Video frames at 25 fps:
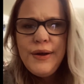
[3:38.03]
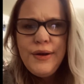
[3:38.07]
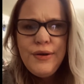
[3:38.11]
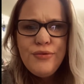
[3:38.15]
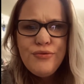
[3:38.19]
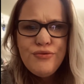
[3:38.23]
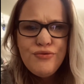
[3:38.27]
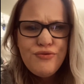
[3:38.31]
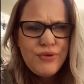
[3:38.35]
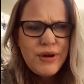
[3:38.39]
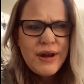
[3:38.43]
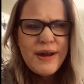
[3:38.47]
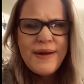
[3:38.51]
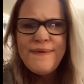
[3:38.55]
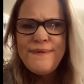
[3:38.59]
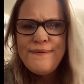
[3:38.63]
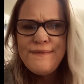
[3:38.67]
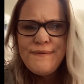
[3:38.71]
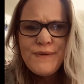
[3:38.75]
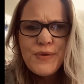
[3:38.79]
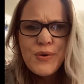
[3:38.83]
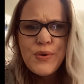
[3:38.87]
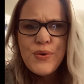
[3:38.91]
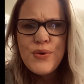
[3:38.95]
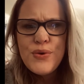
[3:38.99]

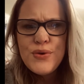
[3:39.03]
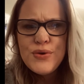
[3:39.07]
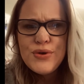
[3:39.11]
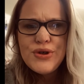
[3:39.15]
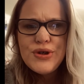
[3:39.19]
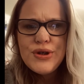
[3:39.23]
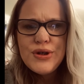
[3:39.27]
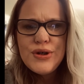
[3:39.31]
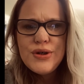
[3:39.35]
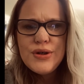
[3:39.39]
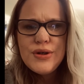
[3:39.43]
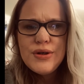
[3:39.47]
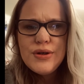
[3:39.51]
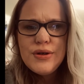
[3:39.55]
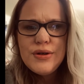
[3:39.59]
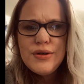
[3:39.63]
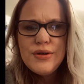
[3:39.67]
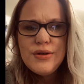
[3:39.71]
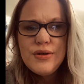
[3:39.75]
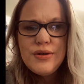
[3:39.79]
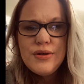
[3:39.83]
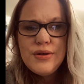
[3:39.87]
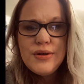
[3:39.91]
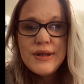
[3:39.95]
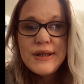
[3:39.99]
reinforced
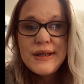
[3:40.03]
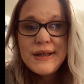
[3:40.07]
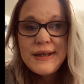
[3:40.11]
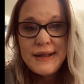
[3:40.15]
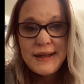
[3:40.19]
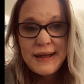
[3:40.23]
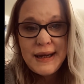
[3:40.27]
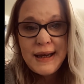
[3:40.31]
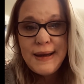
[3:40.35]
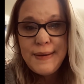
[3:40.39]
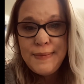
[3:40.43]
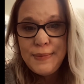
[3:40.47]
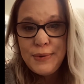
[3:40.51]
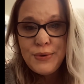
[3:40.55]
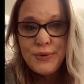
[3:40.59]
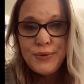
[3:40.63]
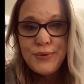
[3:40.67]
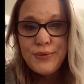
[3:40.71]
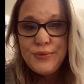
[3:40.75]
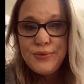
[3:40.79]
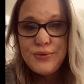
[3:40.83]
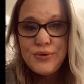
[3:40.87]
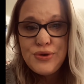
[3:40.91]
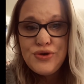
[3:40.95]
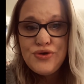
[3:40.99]

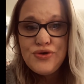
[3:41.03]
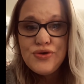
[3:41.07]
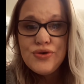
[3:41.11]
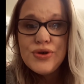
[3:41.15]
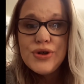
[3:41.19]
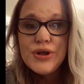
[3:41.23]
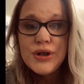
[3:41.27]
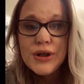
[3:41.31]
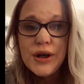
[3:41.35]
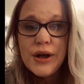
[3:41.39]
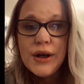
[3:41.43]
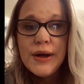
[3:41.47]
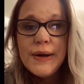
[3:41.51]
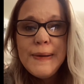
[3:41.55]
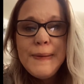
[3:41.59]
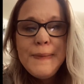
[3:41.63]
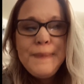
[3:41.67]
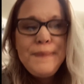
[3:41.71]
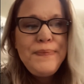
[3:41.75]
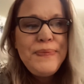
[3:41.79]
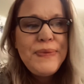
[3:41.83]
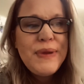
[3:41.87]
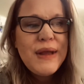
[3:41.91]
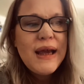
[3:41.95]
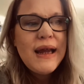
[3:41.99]
stable structure,
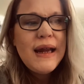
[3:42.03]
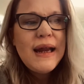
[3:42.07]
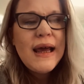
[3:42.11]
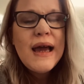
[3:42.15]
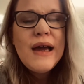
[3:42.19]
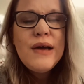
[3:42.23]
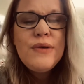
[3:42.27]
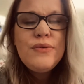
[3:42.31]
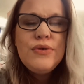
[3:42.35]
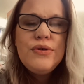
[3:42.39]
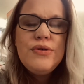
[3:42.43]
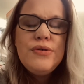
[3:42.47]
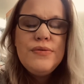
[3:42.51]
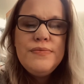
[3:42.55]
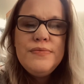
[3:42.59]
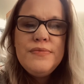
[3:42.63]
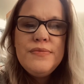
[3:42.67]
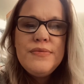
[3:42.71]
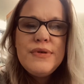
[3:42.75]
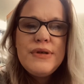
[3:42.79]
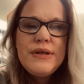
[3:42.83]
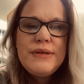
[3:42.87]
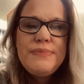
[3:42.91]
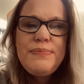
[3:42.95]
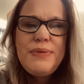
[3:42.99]
and out
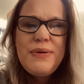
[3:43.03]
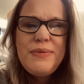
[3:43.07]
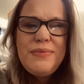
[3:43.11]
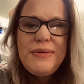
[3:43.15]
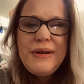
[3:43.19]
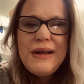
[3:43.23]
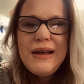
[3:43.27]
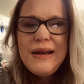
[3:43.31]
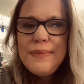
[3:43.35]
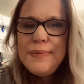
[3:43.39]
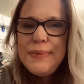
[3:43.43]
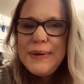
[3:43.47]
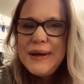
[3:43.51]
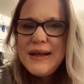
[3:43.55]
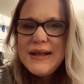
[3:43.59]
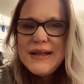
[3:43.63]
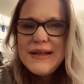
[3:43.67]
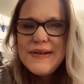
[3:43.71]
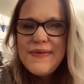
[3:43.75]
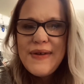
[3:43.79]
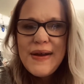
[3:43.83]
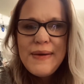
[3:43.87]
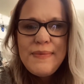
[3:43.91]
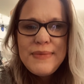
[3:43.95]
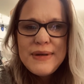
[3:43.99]
comes probably a piece
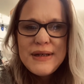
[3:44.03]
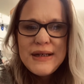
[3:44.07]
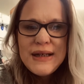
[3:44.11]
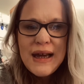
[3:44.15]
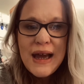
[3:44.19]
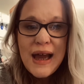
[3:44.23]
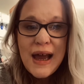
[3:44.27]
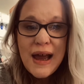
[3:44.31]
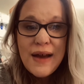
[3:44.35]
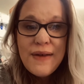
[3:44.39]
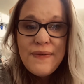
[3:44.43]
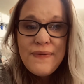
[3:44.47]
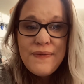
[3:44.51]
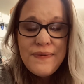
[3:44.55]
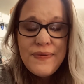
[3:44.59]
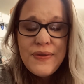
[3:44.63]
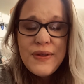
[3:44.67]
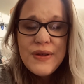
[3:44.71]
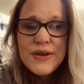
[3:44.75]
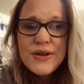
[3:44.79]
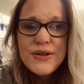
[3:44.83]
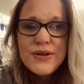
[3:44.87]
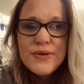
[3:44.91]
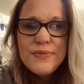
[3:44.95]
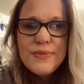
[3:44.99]
of MDF
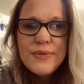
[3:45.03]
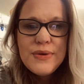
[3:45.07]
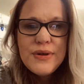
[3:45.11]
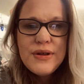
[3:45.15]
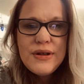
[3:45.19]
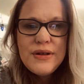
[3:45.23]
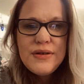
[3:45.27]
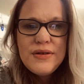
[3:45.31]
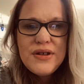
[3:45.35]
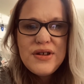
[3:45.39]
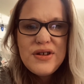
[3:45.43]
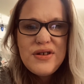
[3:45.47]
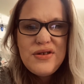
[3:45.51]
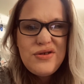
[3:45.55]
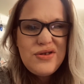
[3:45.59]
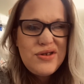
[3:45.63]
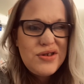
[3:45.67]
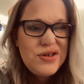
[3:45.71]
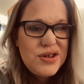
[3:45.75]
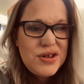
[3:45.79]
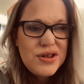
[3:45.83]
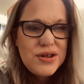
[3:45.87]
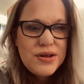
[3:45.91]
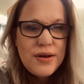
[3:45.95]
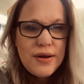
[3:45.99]
that someone's
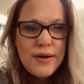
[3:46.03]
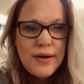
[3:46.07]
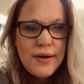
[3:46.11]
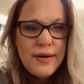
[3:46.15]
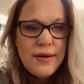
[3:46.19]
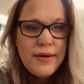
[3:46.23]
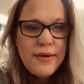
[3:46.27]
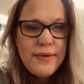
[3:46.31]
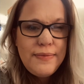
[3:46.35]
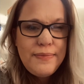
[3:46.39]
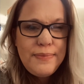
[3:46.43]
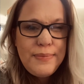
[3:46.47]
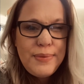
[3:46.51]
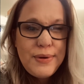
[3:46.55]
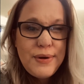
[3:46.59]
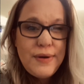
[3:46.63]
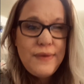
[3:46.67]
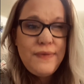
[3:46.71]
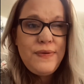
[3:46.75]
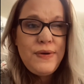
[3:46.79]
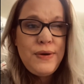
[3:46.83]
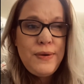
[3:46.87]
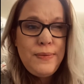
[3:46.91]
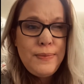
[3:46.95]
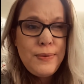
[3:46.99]
just kind of put a
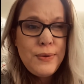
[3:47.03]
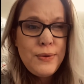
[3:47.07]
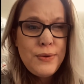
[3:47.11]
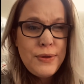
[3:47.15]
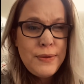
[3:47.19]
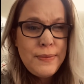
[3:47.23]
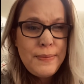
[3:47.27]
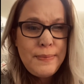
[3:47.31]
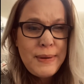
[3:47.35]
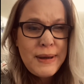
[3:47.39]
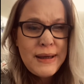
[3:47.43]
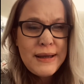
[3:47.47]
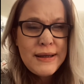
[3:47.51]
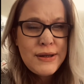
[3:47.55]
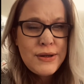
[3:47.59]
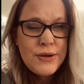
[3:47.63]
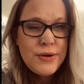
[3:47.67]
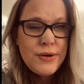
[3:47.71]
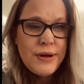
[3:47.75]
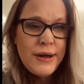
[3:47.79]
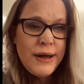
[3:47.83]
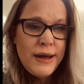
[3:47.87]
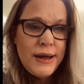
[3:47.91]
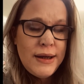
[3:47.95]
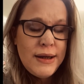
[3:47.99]
few other bits
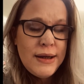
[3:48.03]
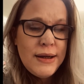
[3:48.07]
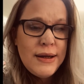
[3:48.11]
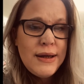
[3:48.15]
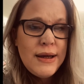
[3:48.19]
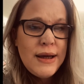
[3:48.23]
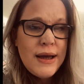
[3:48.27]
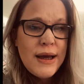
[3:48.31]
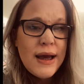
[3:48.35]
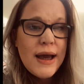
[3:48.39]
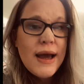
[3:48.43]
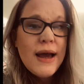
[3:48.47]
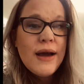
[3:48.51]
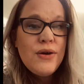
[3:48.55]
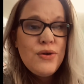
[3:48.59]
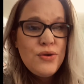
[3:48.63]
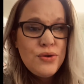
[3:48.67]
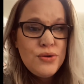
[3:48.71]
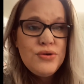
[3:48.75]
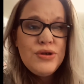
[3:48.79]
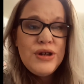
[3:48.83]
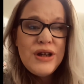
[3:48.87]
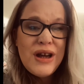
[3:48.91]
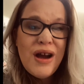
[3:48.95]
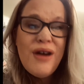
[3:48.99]
on it and
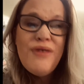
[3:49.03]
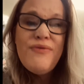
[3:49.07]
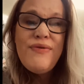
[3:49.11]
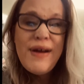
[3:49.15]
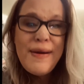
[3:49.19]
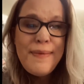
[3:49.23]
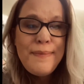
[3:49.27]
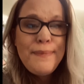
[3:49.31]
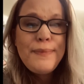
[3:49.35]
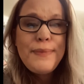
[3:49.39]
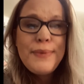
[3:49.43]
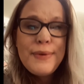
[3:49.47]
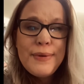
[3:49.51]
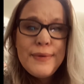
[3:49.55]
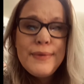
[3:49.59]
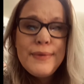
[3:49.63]
called it a ramp.